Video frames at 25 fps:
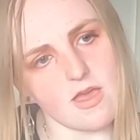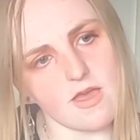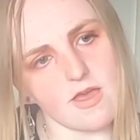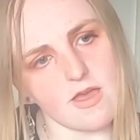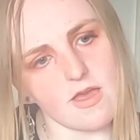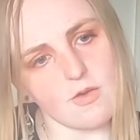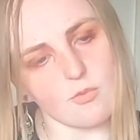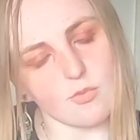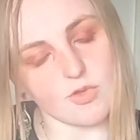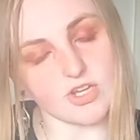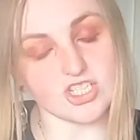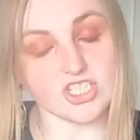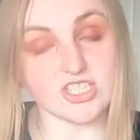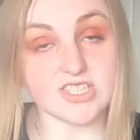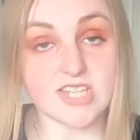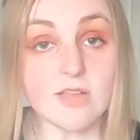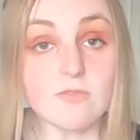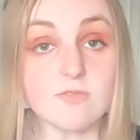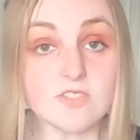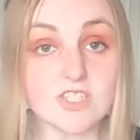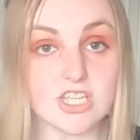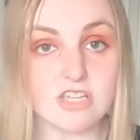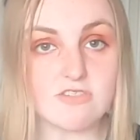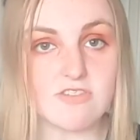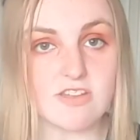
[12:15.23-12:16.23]
Which
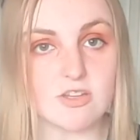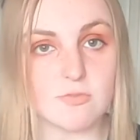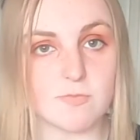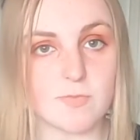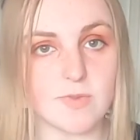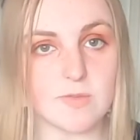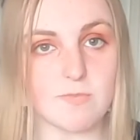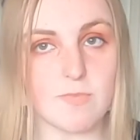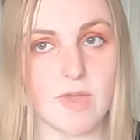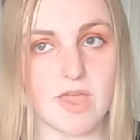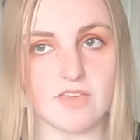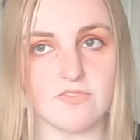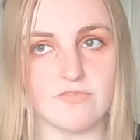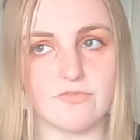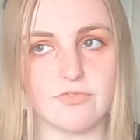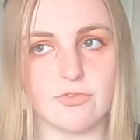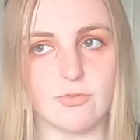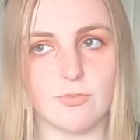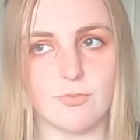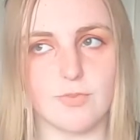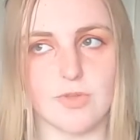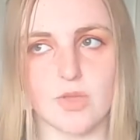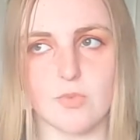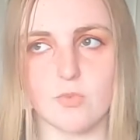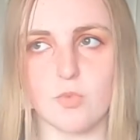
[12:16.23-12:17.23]
sounds incredibly painful,
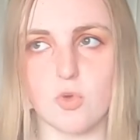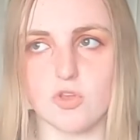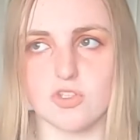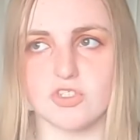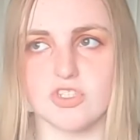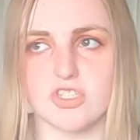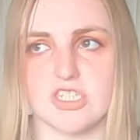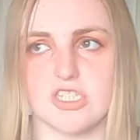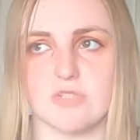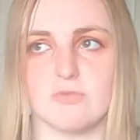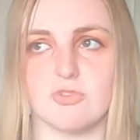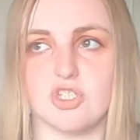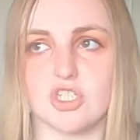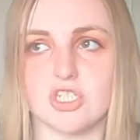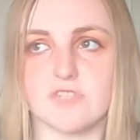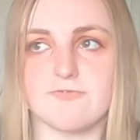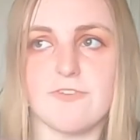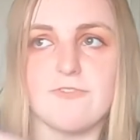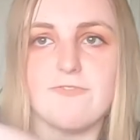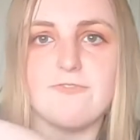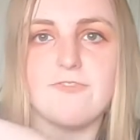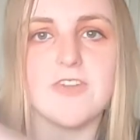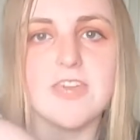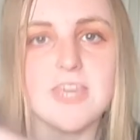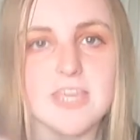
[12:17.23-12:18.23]
but it wasn't. It was just the
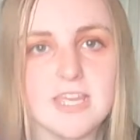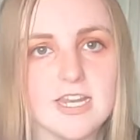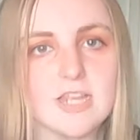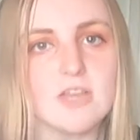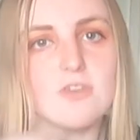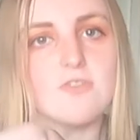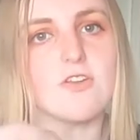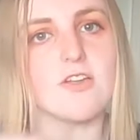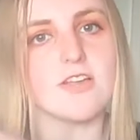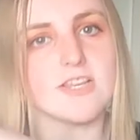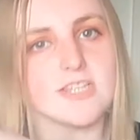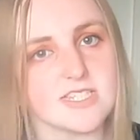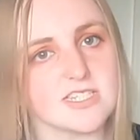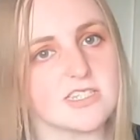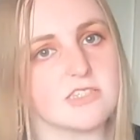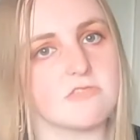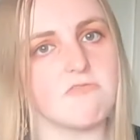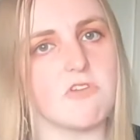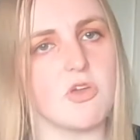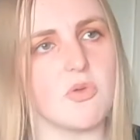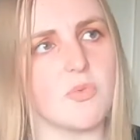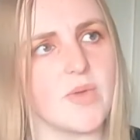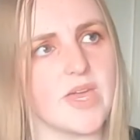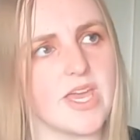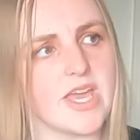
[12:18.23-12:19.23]
feeling of like
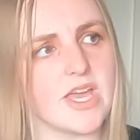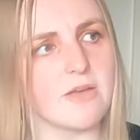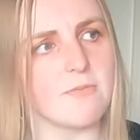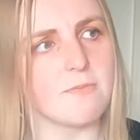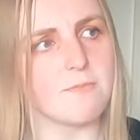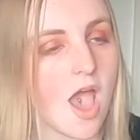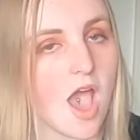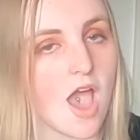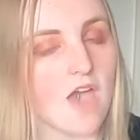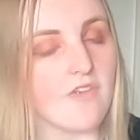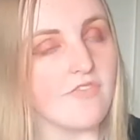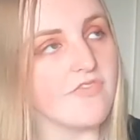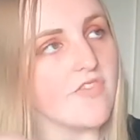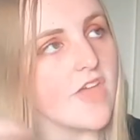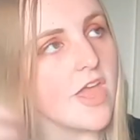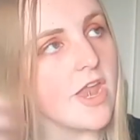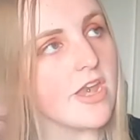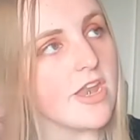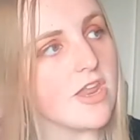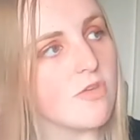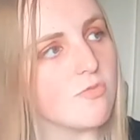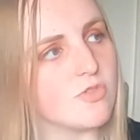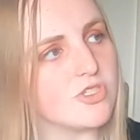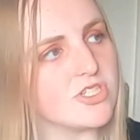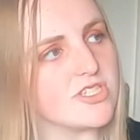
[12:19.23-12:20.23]
screwing. And then
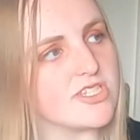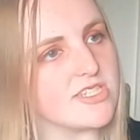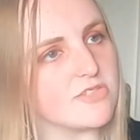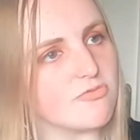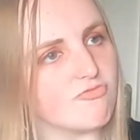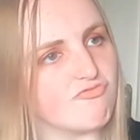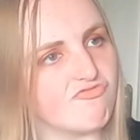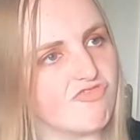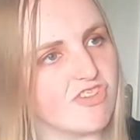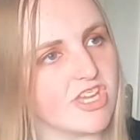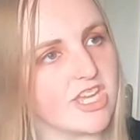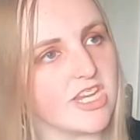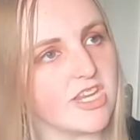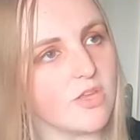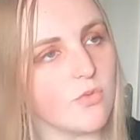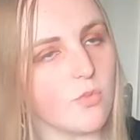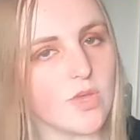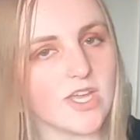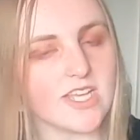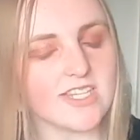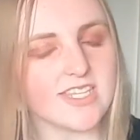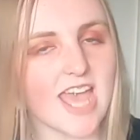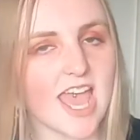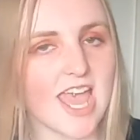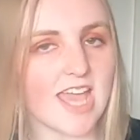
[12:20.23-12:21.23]
it was this really
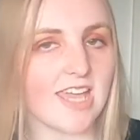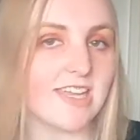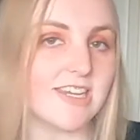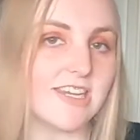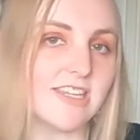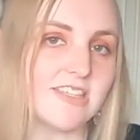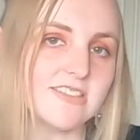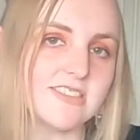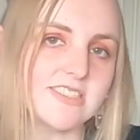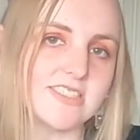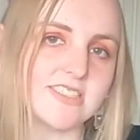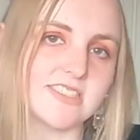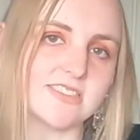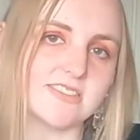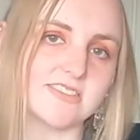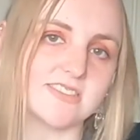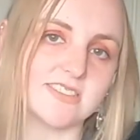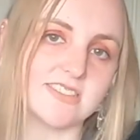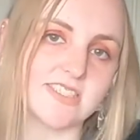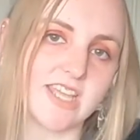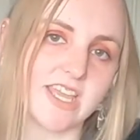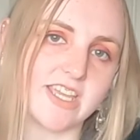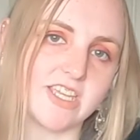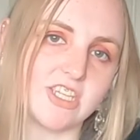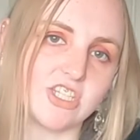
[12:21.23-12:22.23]
weird alien
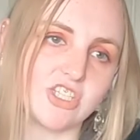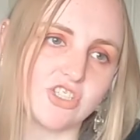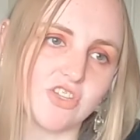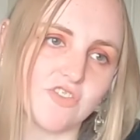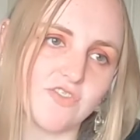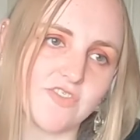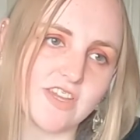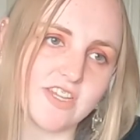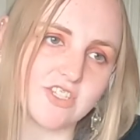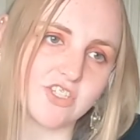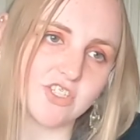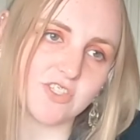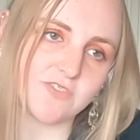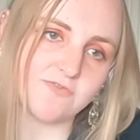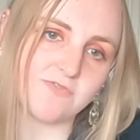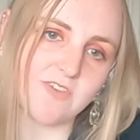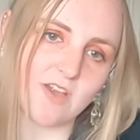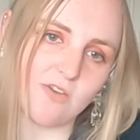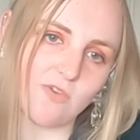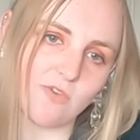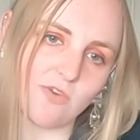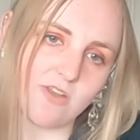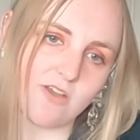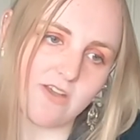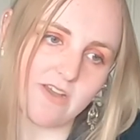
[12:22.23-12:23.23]
sensation that just
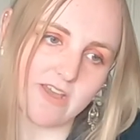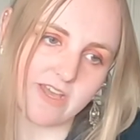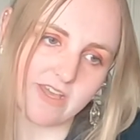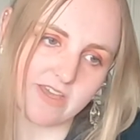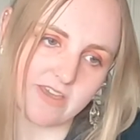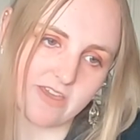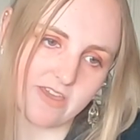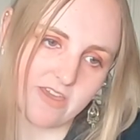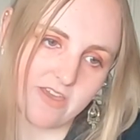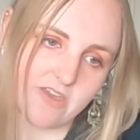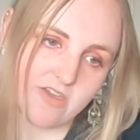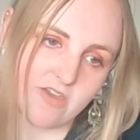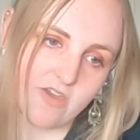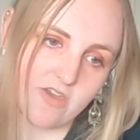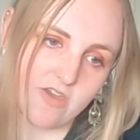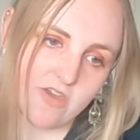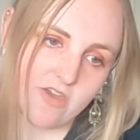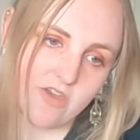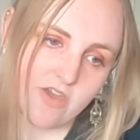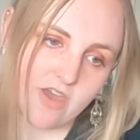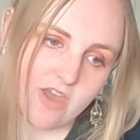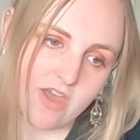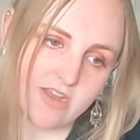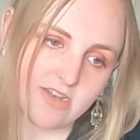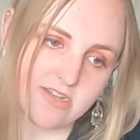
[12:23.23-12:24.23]
felt like
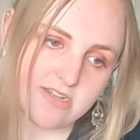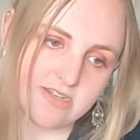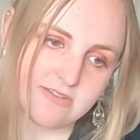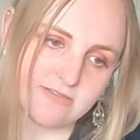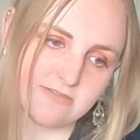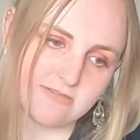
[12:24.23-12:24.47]
a